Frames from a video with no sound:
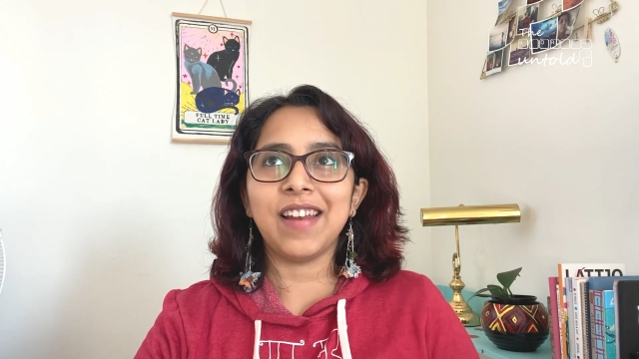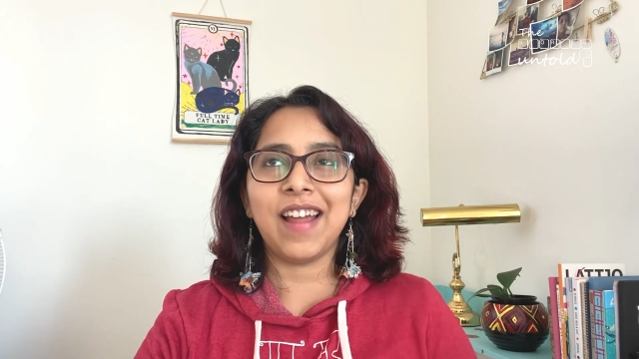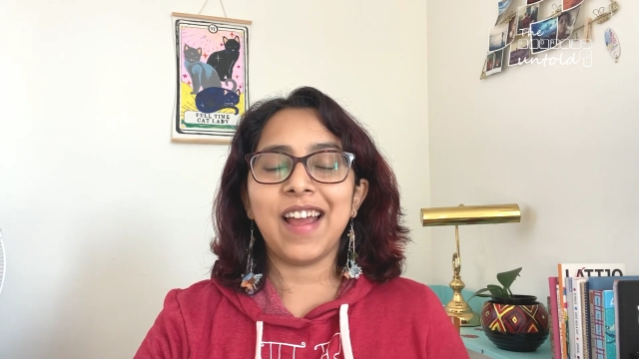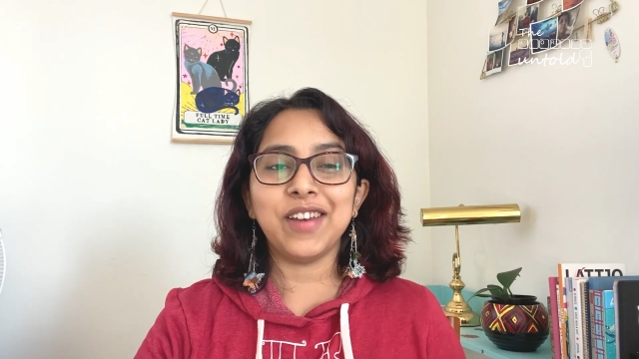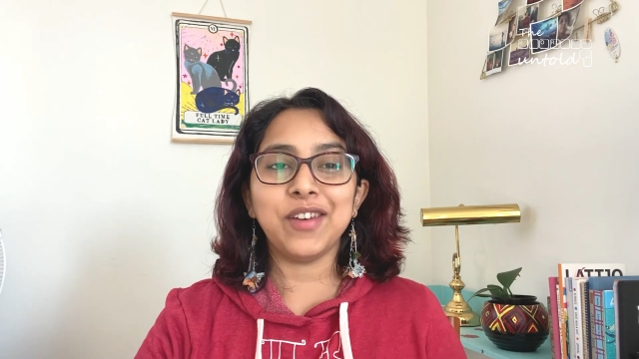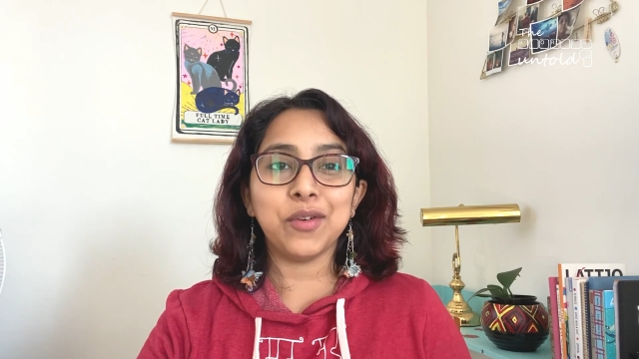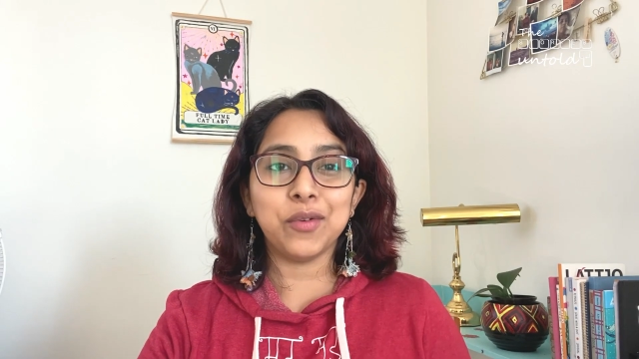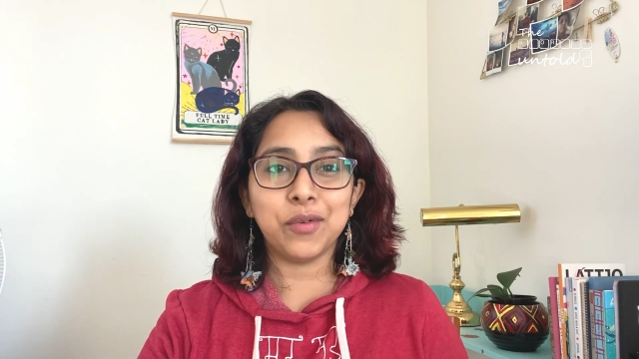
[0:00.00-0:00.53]
I
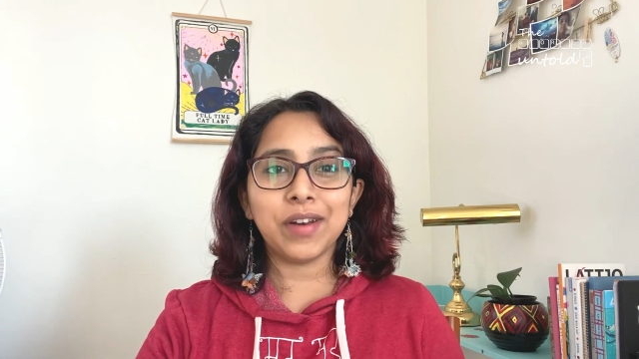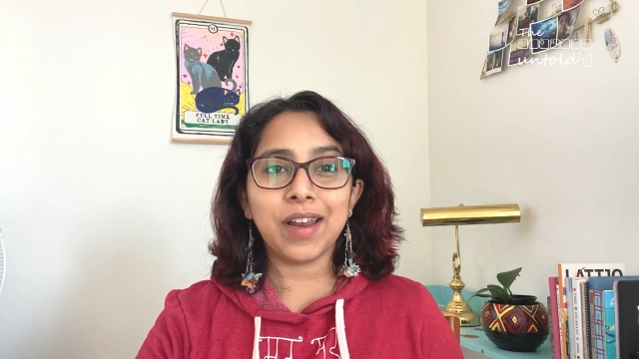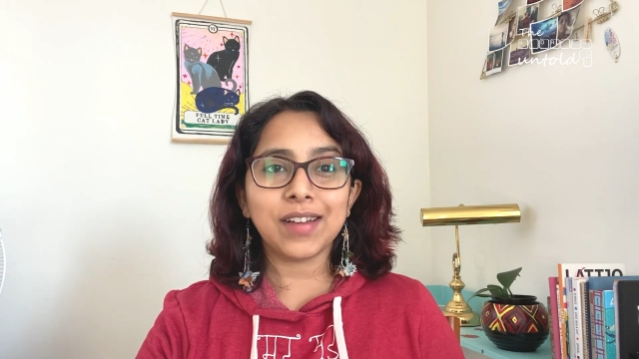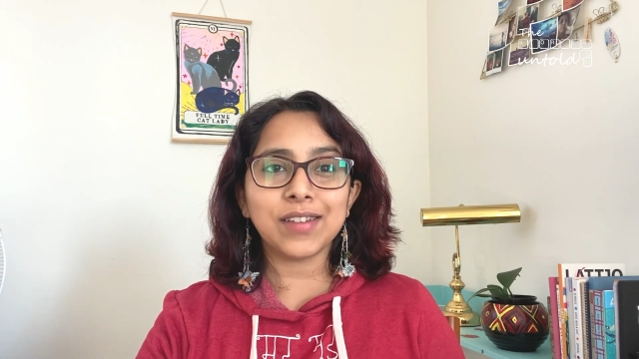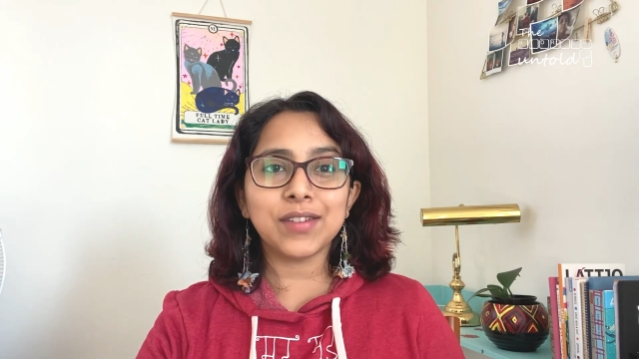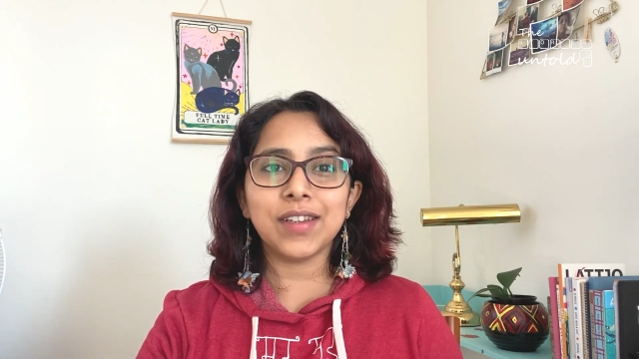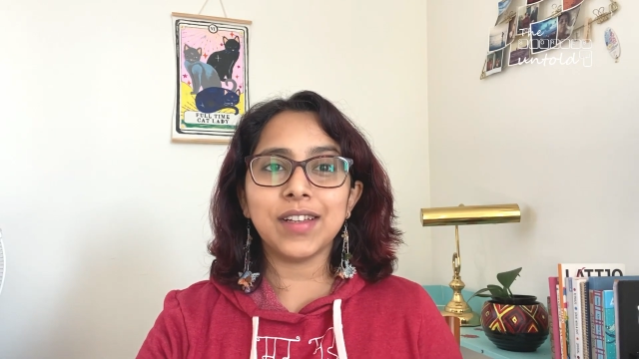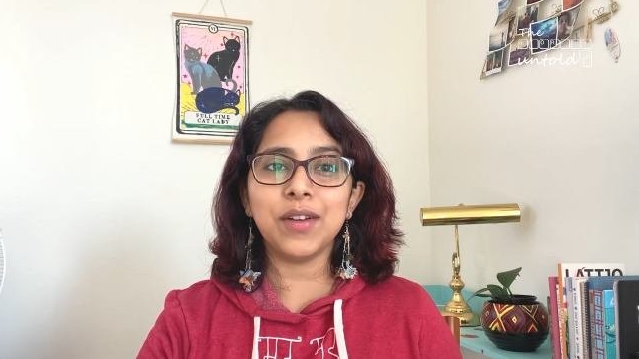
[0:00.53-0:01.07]
don't
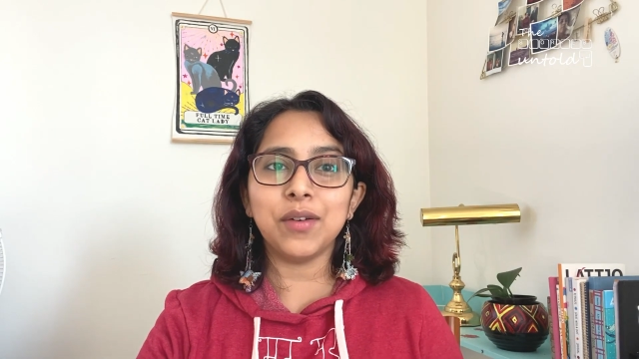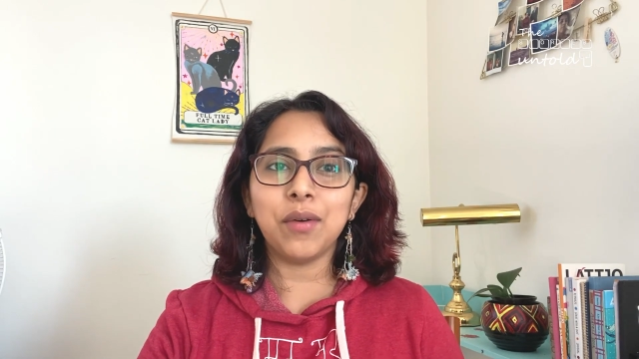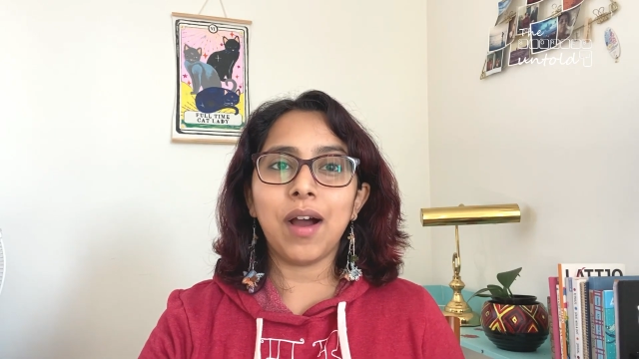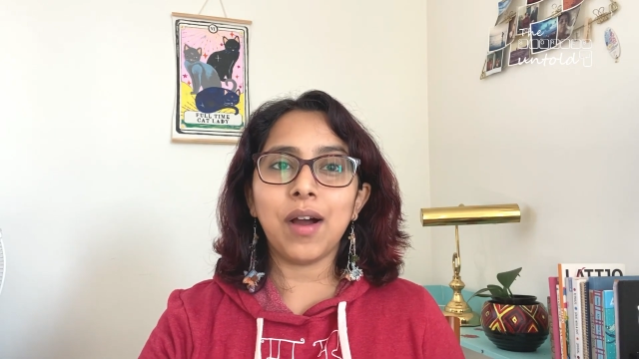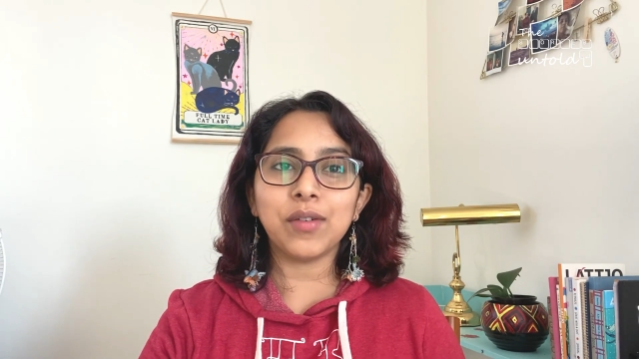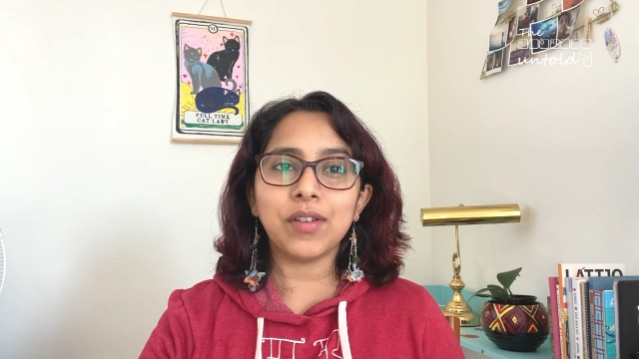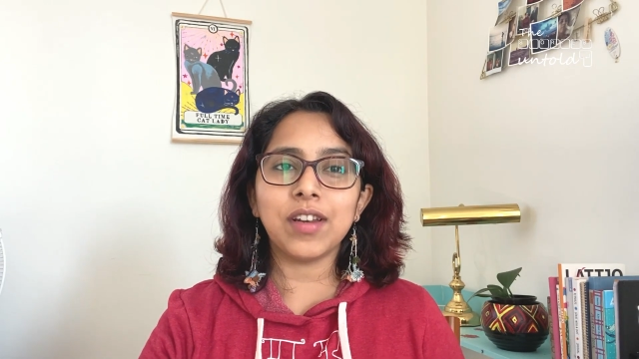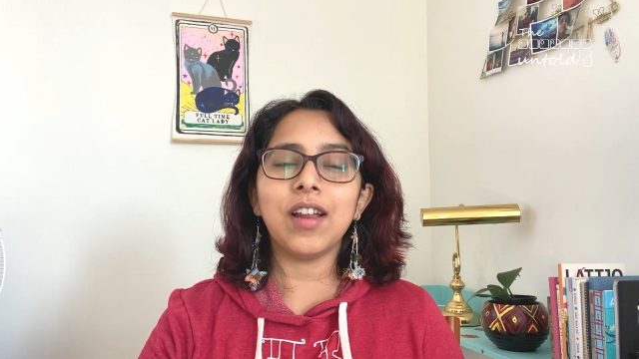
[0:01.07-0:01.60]
actually go
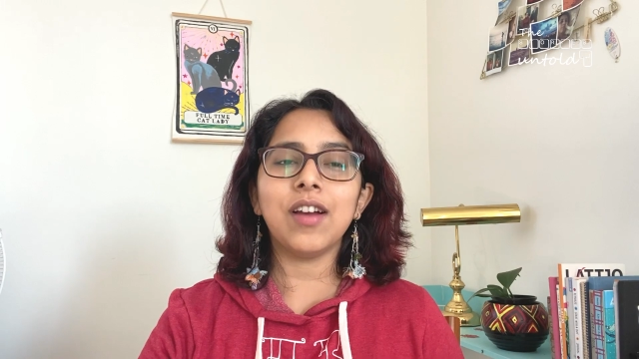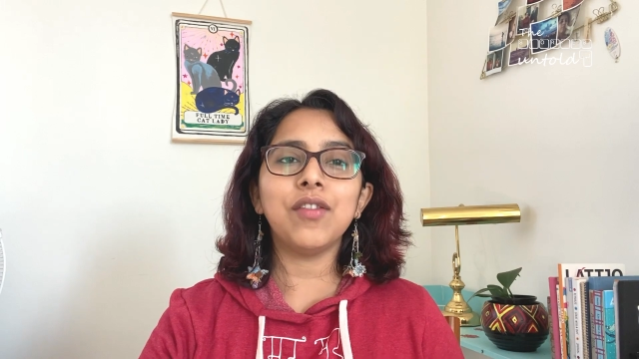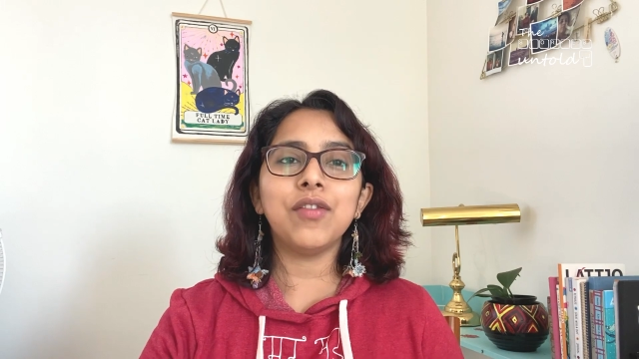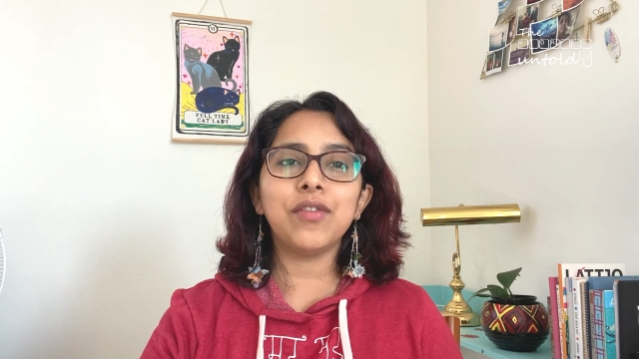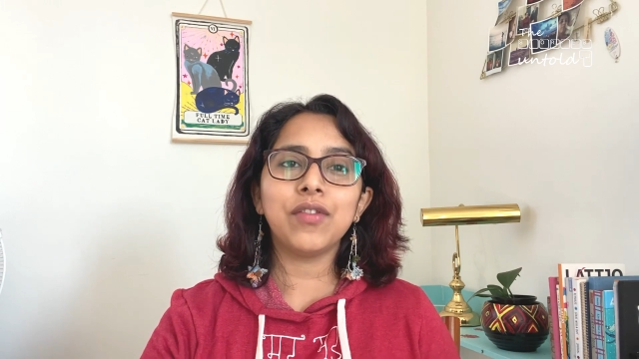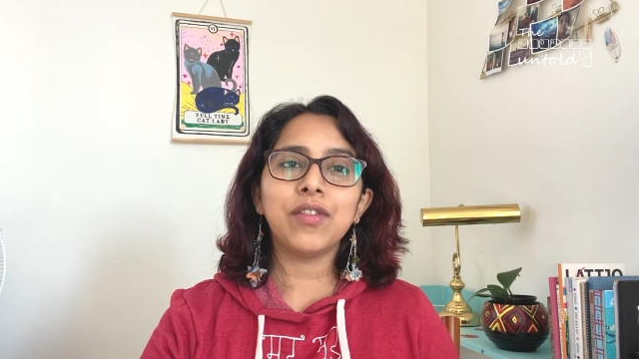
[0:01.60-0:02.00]
out enough.